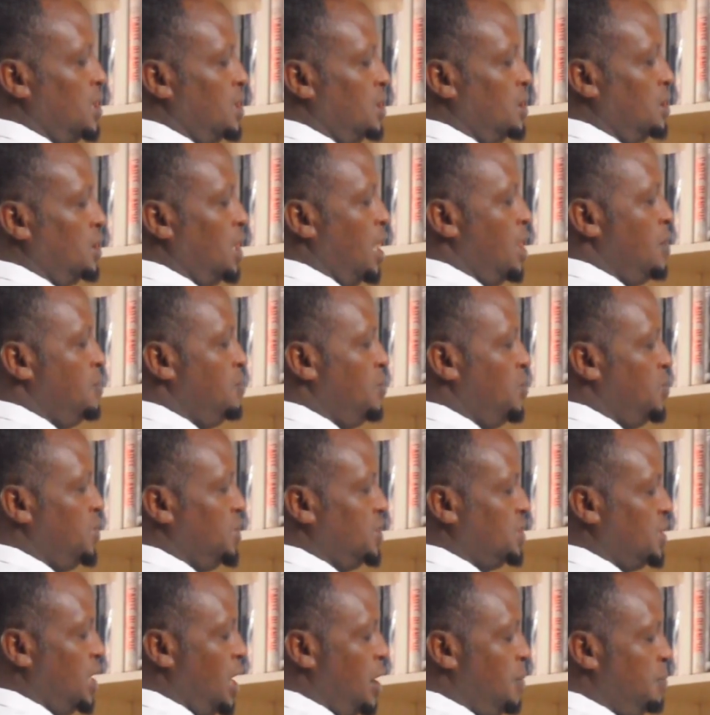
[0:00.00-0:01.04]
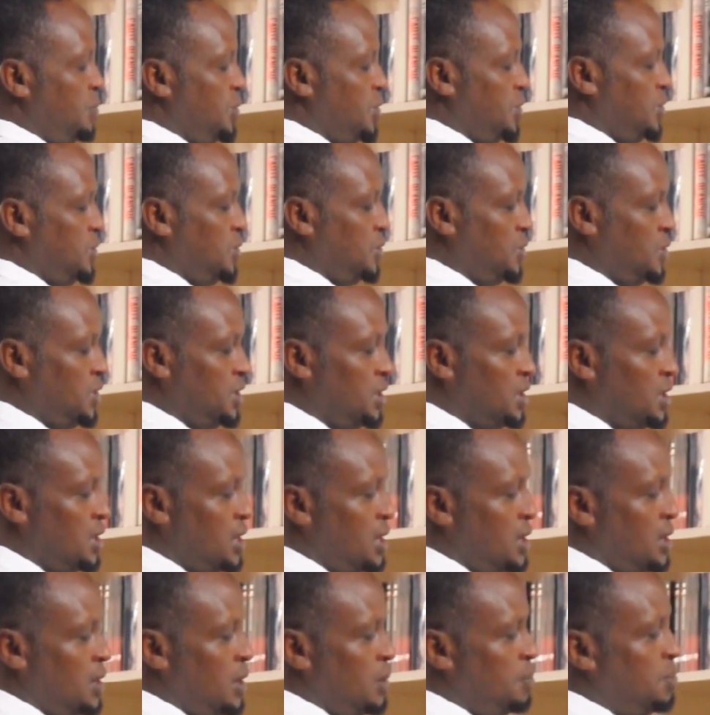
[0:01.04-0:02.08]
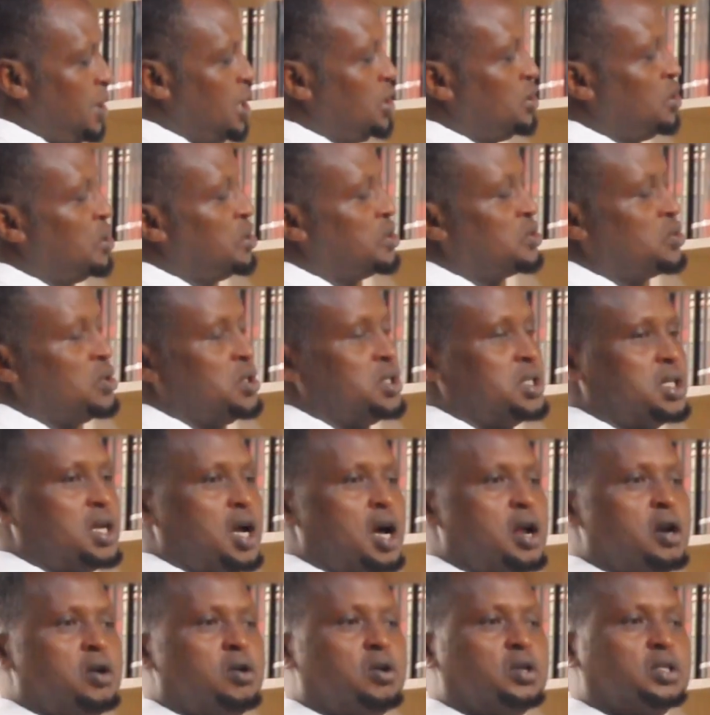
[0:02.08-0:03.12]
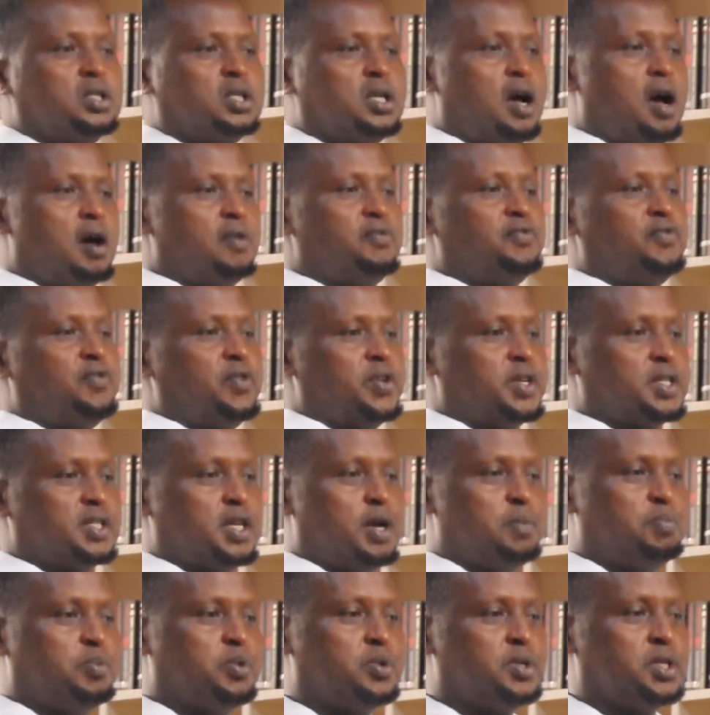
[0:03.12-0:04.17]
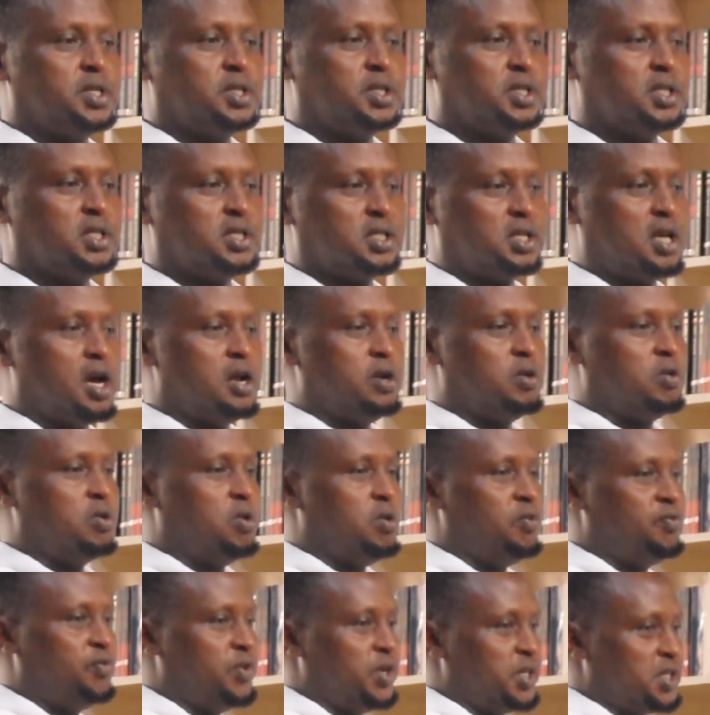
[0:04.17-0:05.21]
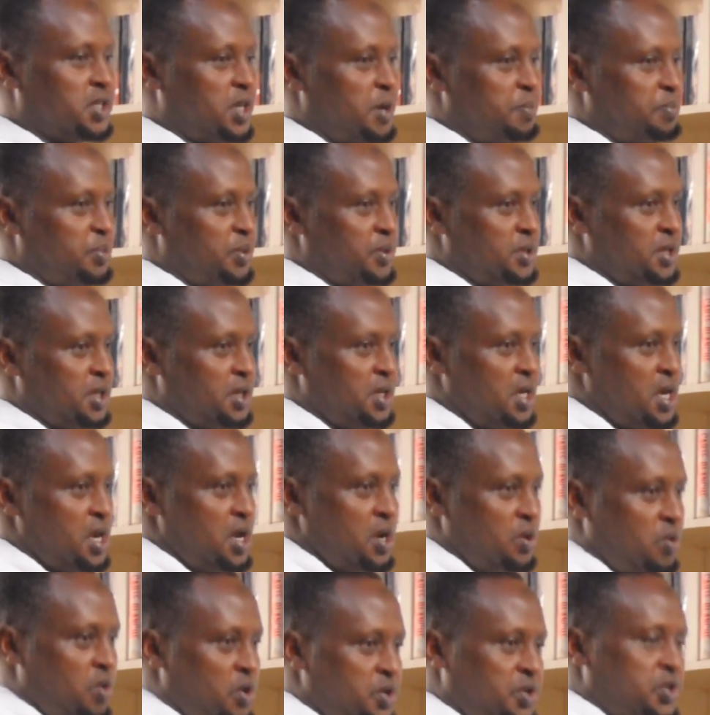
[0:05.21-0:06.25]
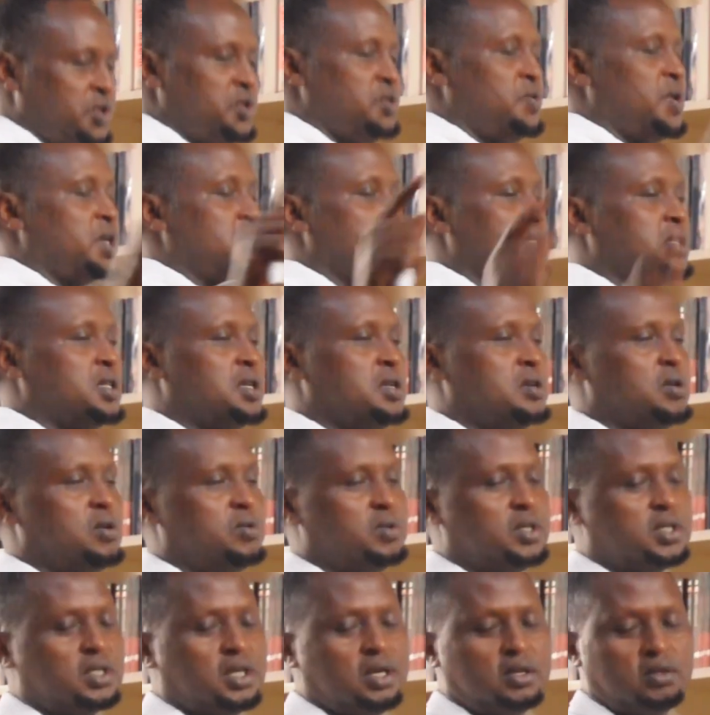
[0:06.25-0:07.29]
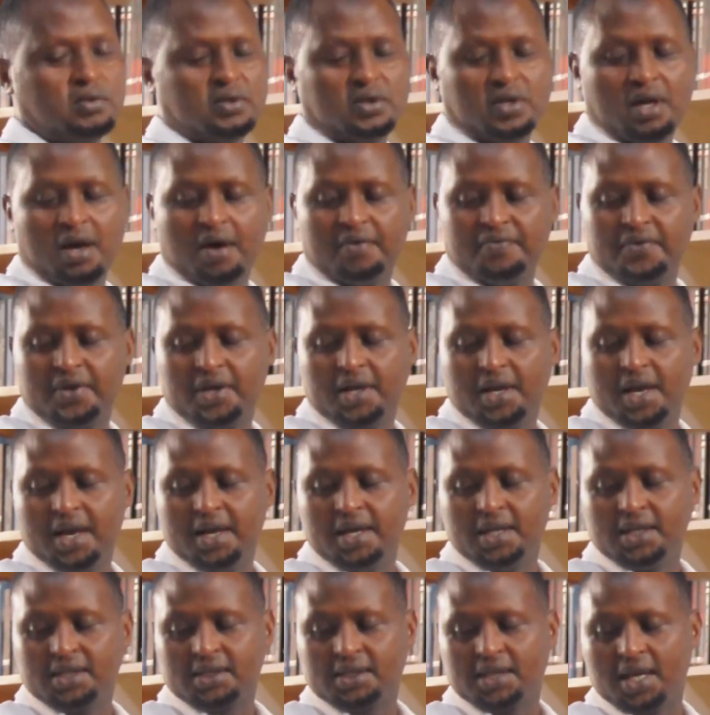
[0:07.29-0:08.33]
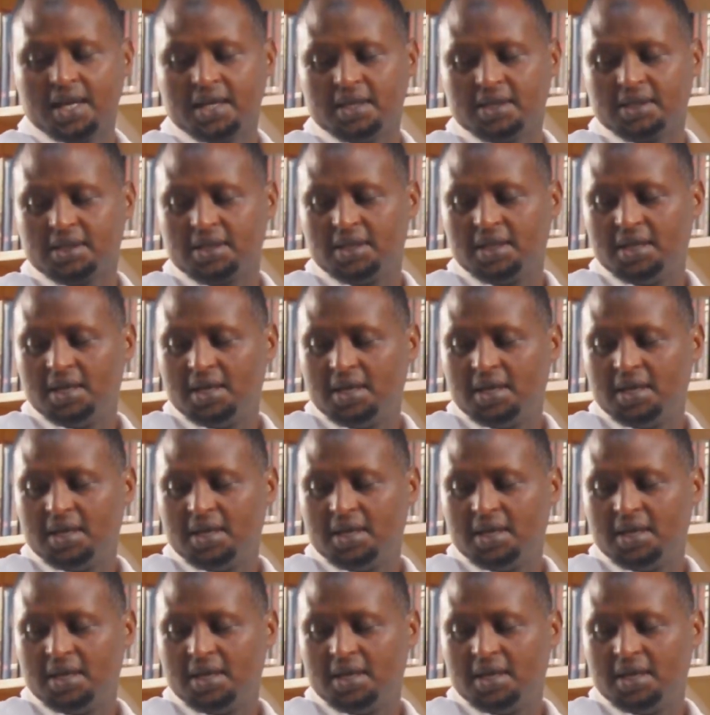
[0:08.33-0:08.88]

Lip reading: time with amplitude, but also it cannot have, for example, it can go, for example, the continuous signal without having any size.